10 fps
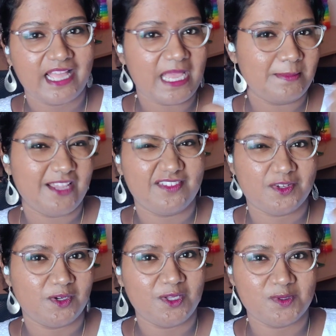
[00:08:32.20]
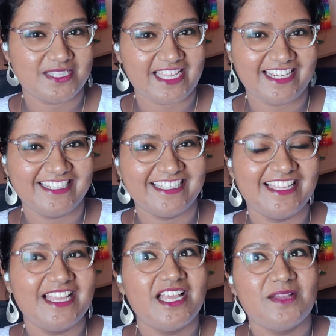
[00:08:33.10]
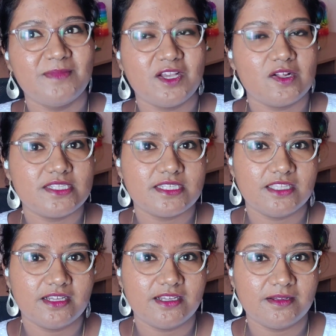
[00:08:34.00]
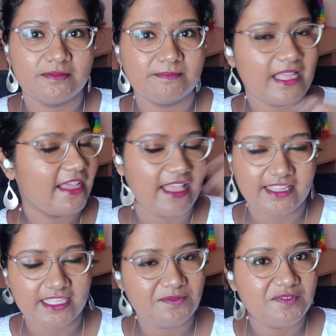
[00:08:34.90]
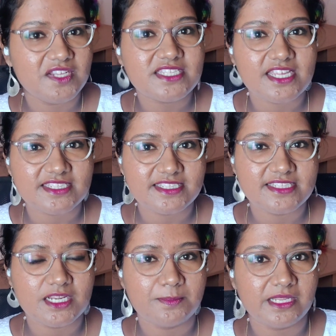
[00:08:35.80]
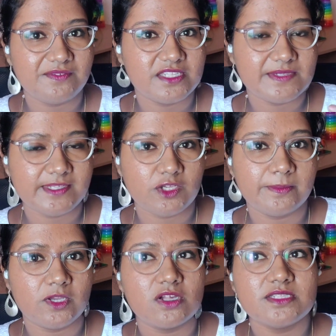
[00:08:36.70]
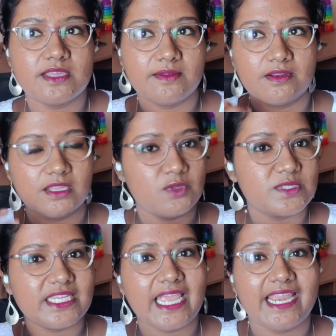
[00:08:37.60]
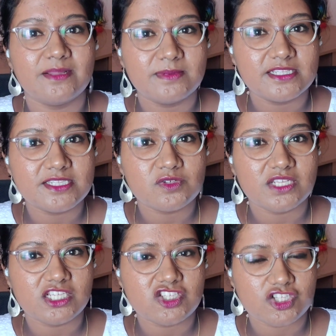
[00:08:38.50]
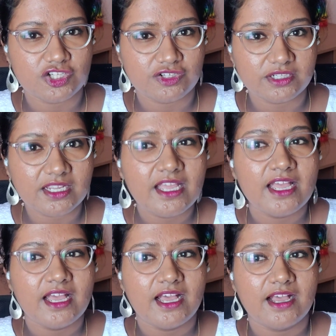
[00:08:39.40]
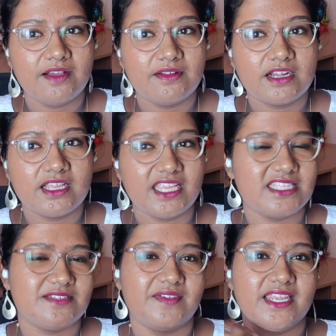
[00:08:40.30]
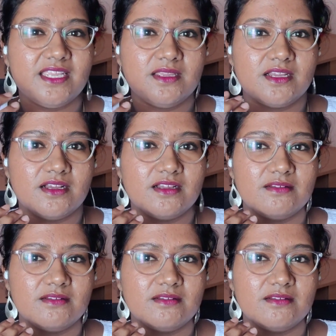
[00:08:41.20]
I'm never going to use that. Because I think we've discussed this in a previous video, because using edibles to teach children creates a very